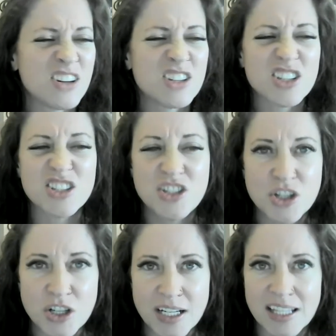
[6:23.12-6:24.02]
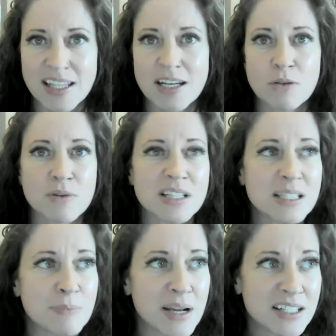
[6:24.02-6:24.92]
and they're just dirty. They don't
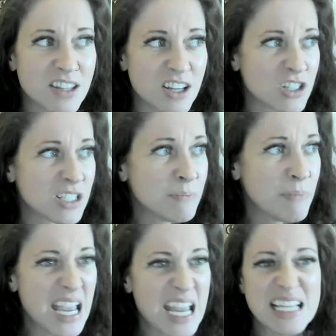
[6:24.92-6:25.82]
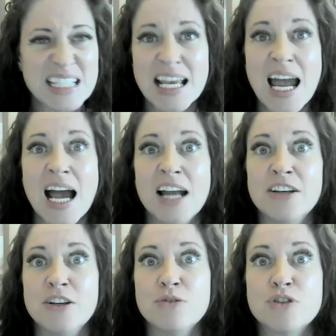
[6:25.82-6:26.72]
respect their space,
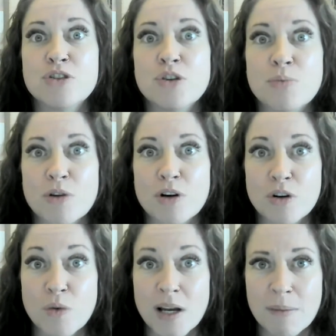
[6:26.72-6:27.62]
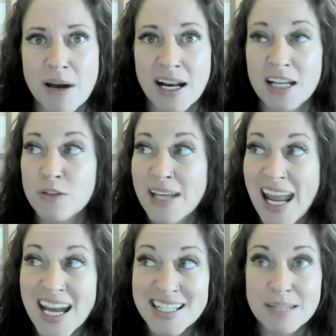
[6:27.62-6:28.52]
and you're super annoying about it. And
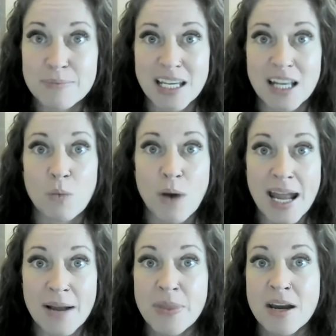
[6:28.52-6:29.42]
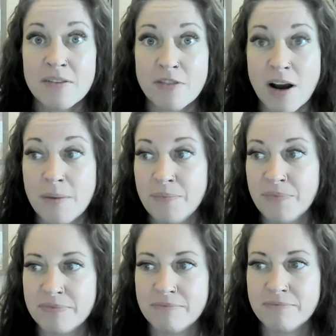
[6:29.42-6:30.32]
you can't seem to get away
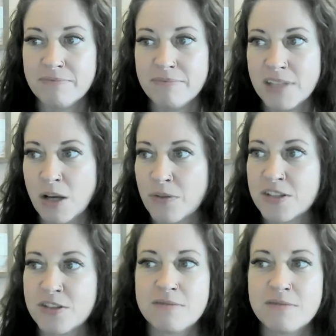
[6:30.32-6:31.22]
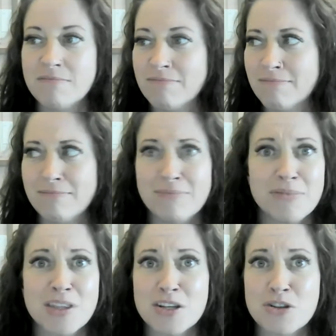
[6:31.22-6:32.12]
from, you know,
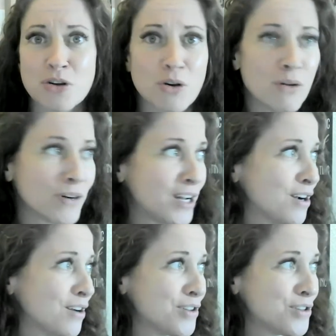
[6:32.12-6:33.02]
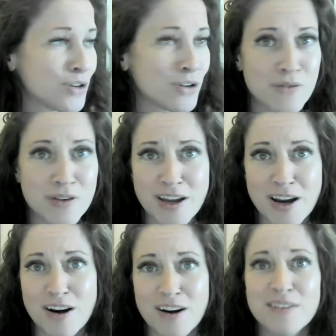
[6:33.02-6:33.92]
the dirt over here, the dirt over
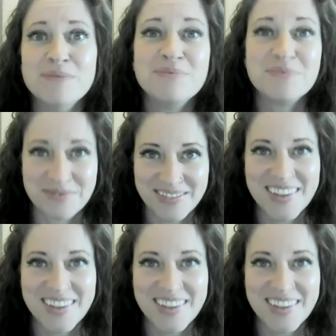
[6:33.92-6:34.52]
there,